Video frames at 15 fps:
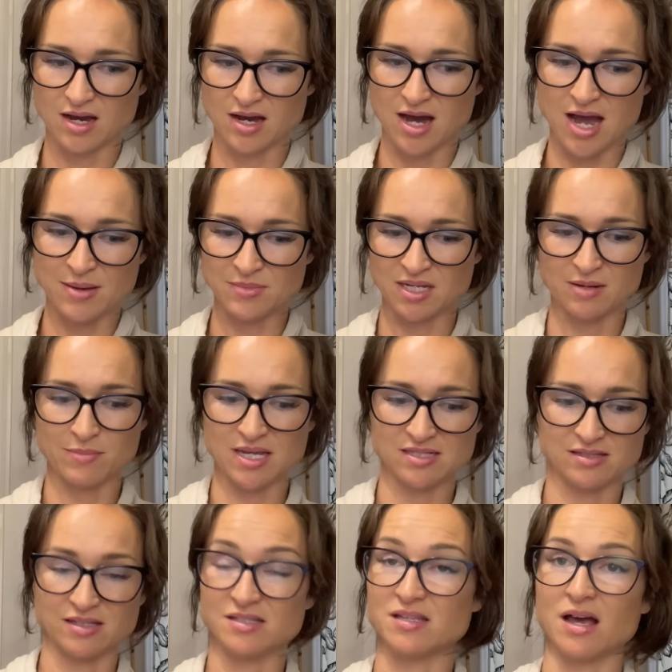I'm going to mess
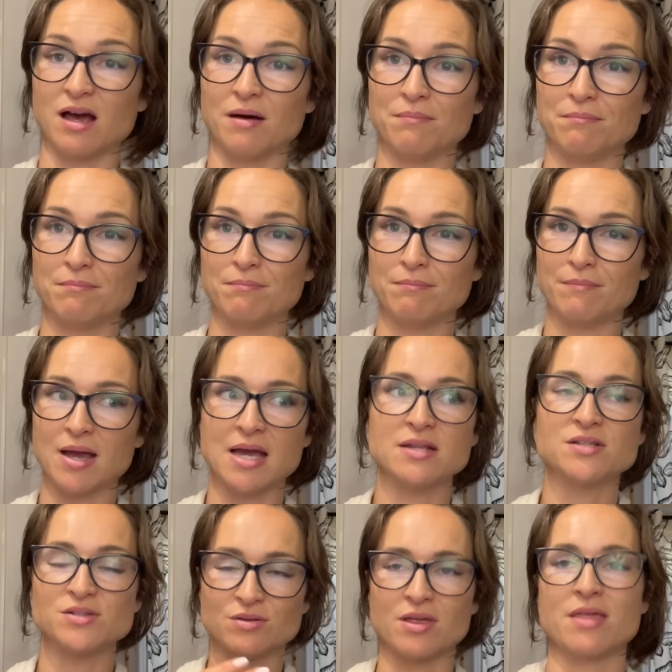this up.
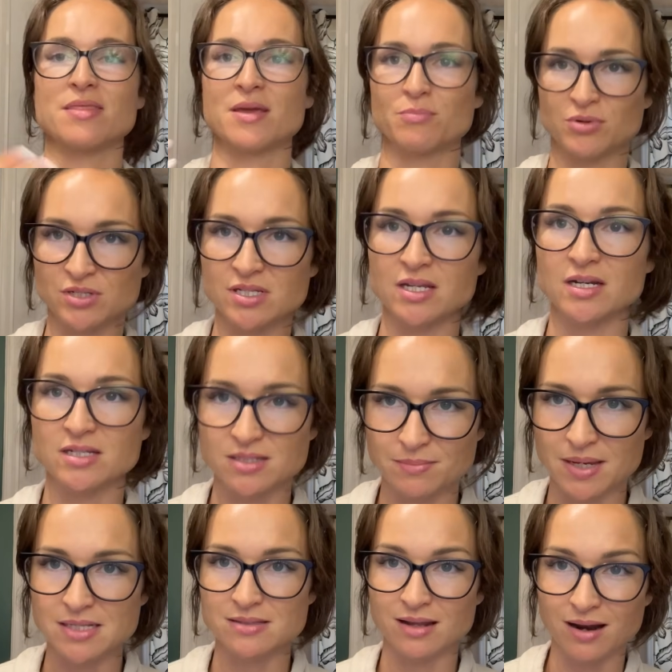And so then they proceeded to
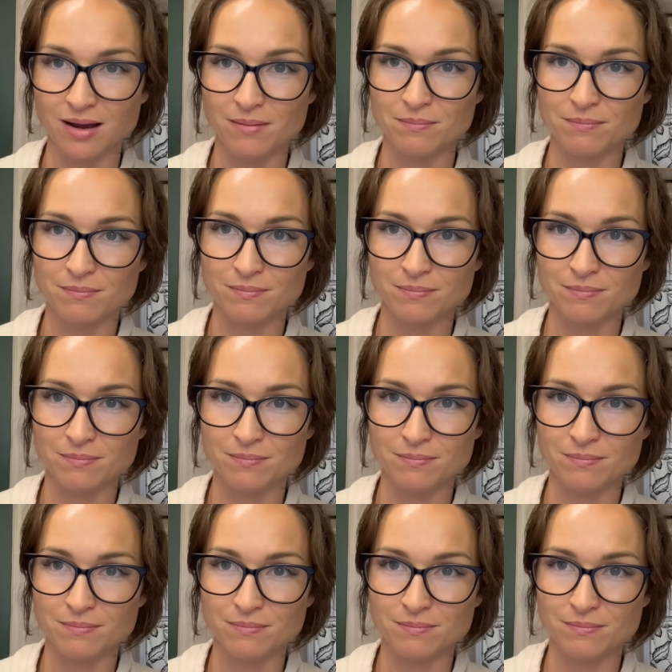mess it up.